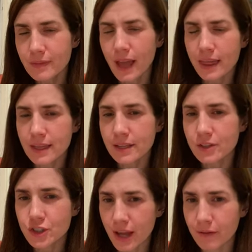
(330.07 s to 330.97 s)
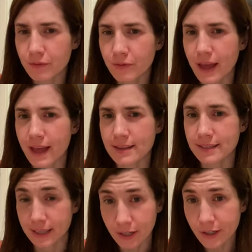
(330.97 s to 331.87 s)
I think Jeff, as
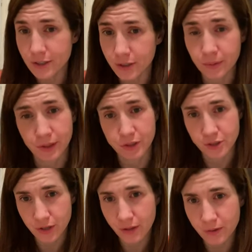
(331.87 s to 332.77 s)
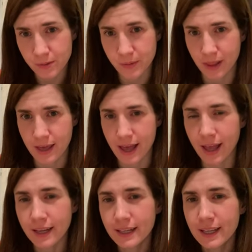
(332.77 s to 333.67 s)
a character, really struggles with
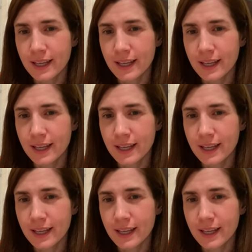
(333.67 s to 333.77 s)
that